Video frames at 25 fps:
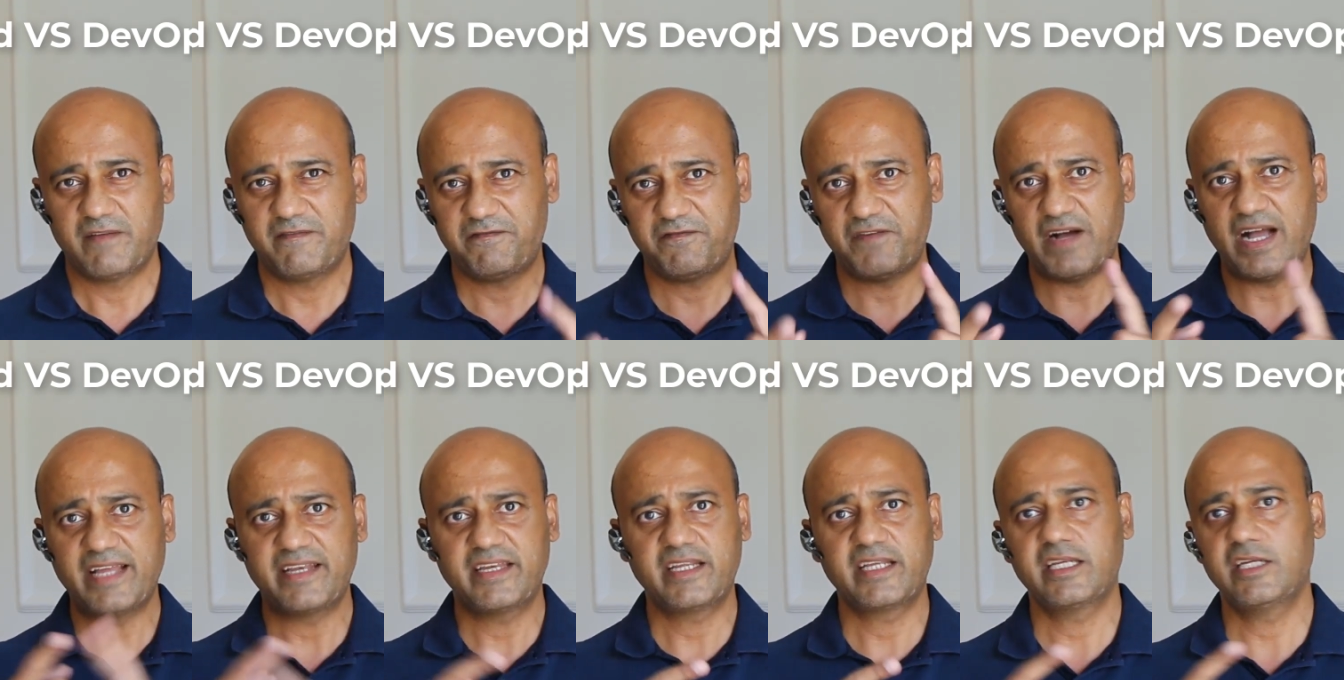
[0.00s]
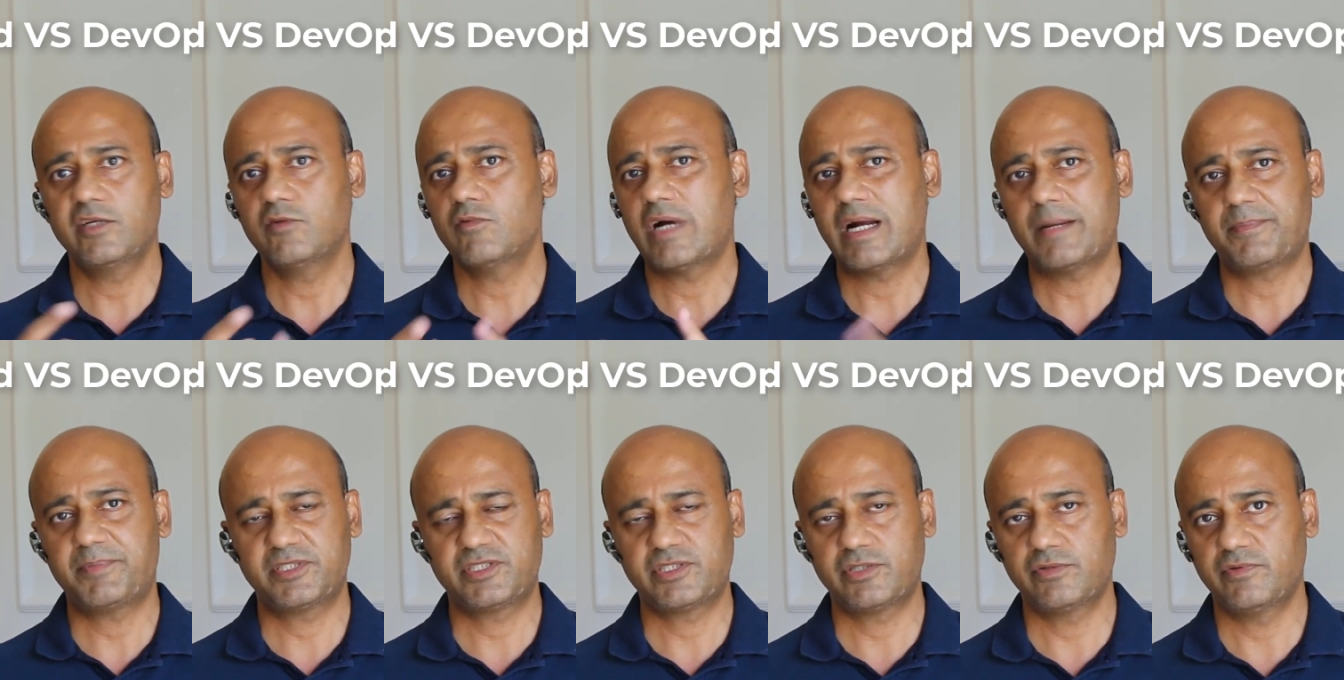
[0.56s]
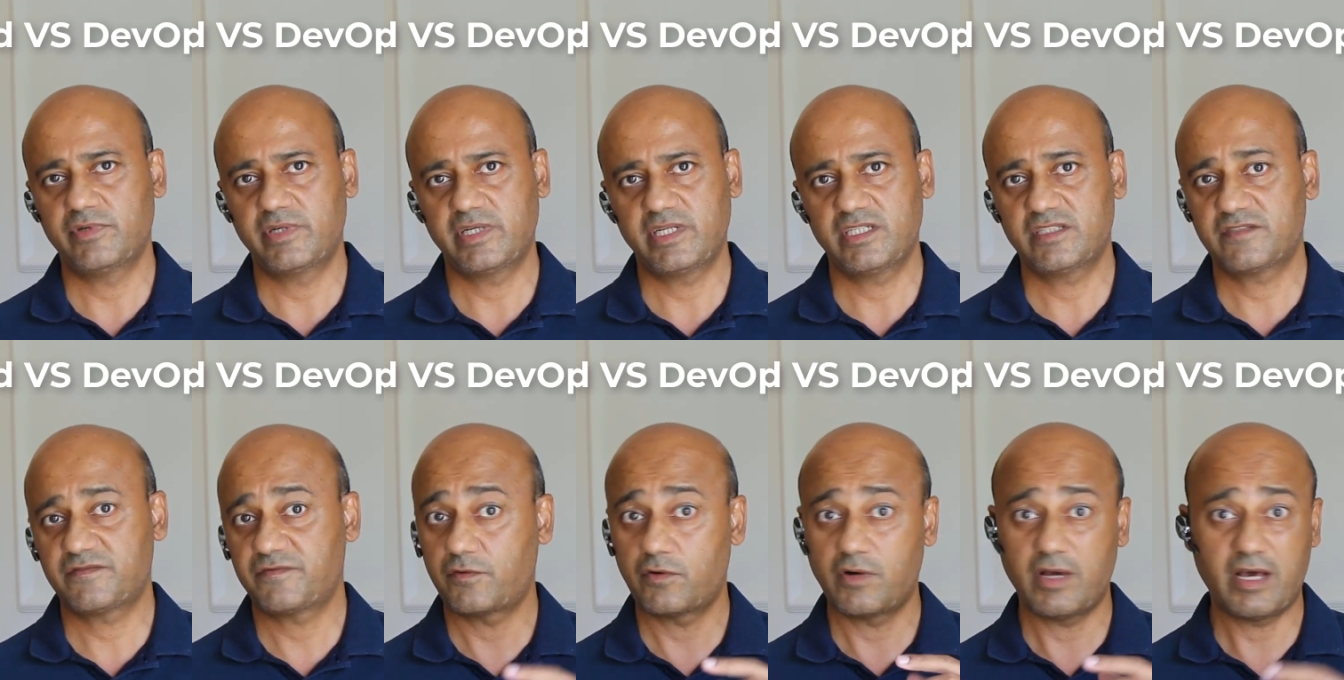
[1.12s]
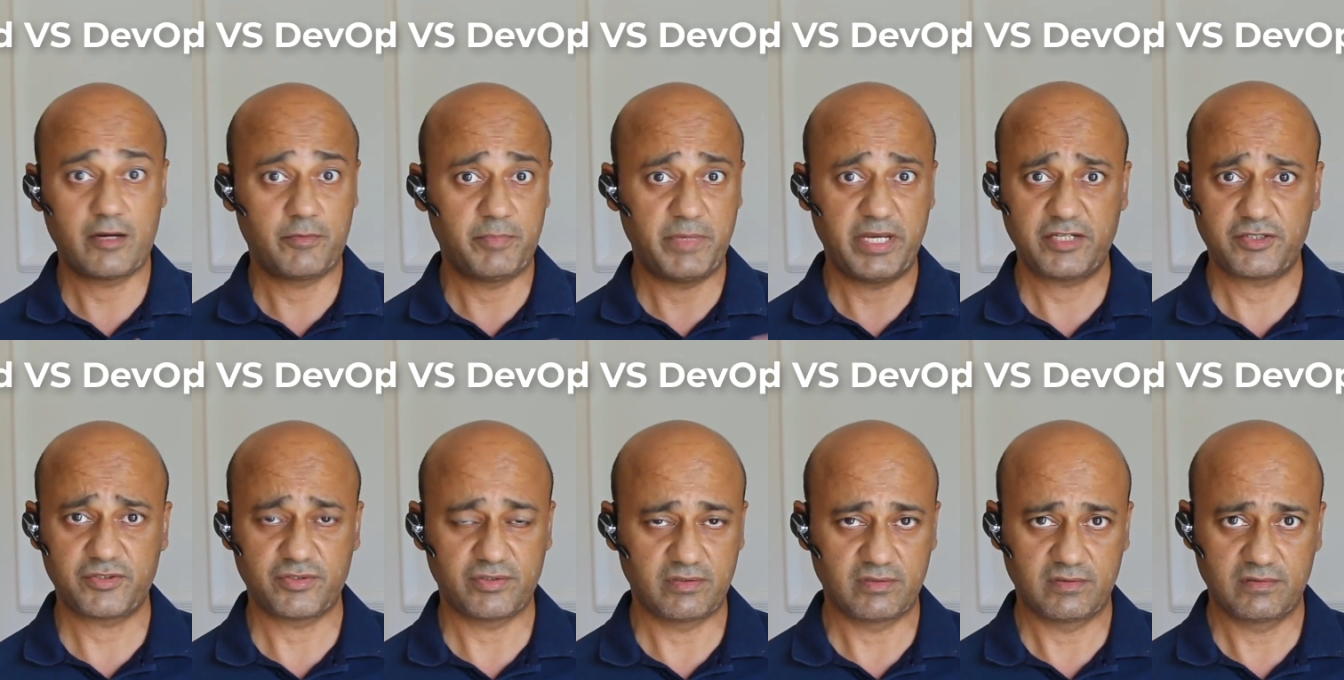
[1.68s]
finding new opportunities for
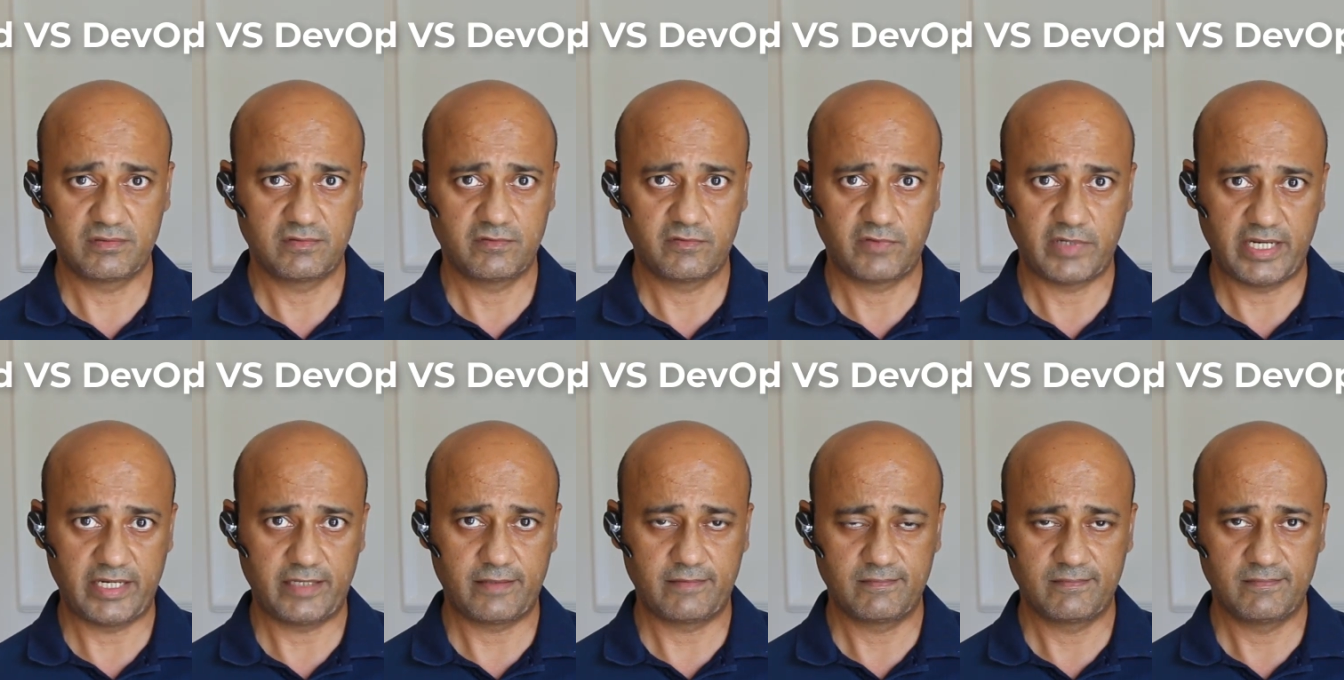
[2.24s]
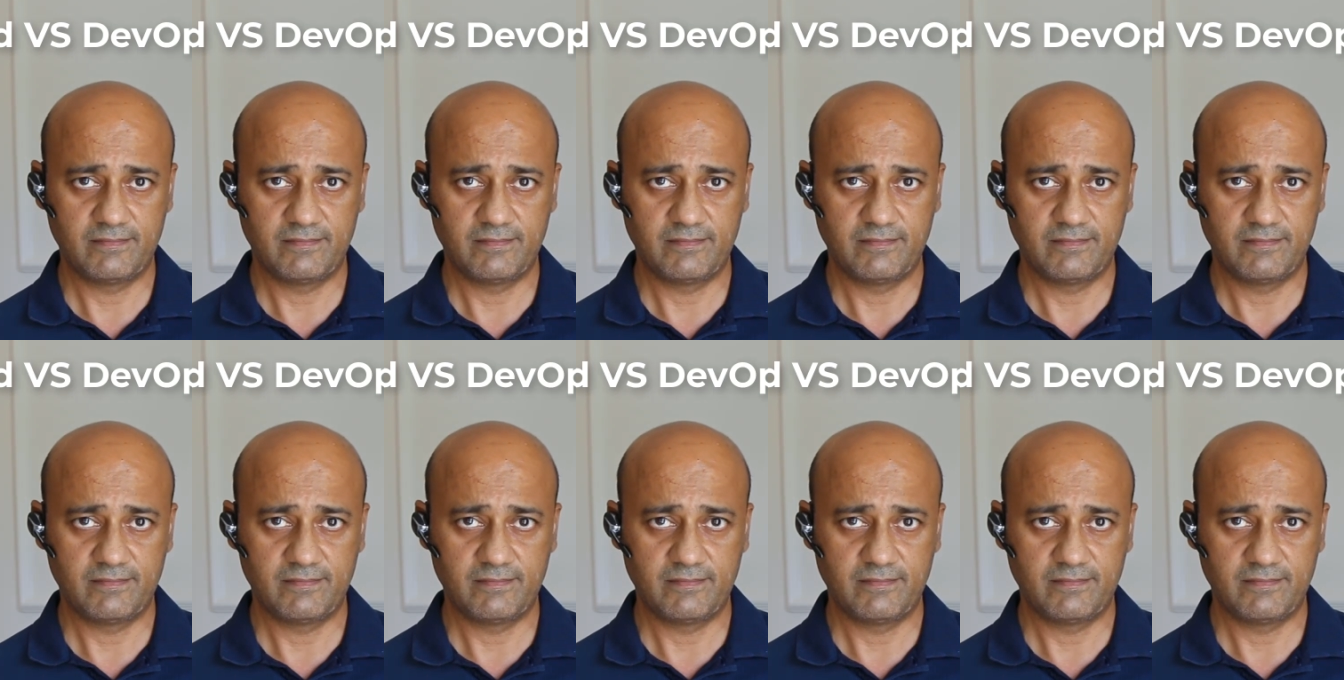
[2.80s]
automation, right?